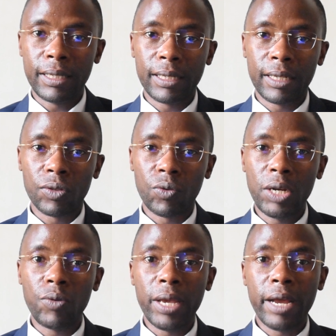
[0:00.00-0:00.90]
is that
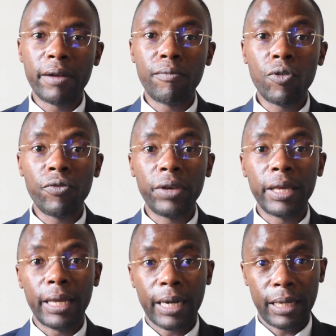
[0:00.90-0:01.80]
when we are
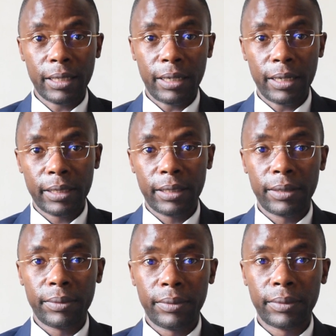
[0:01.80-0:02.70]
removing the
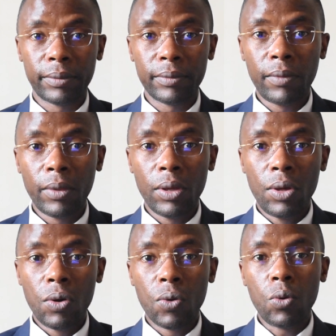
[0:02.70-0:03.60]
cataract,
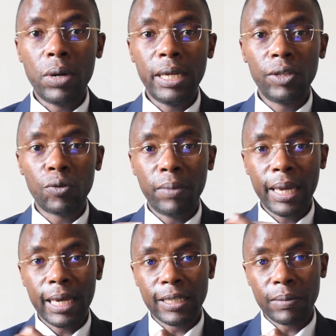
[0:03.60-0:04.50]
we'll need to
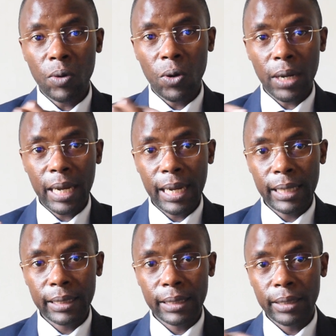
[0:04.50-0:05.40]
make a small
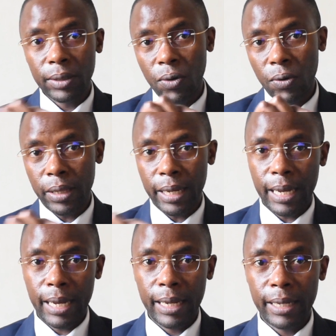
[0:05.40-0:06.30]
cut on the
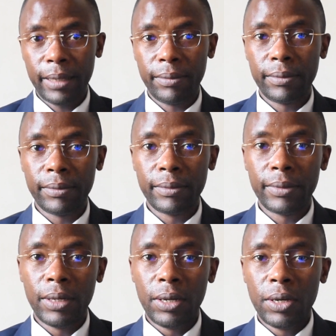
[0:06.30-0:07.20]
eye
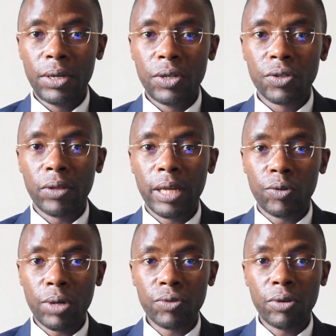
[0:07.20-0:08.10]
so
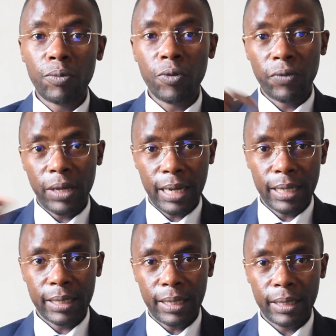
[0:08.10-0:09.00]
that once we remove the
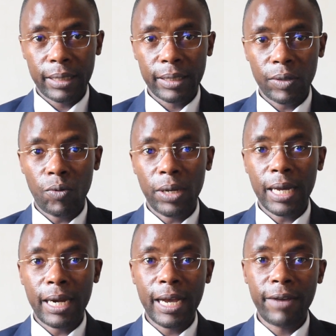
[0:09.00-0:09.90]
cataract, we
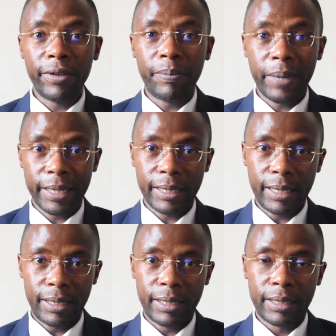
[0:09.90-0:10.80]
can have a
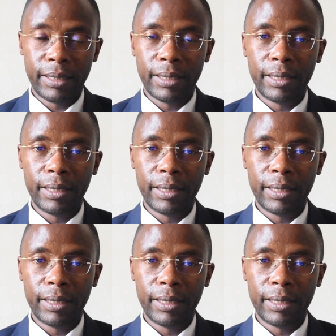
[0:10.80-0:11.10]
passage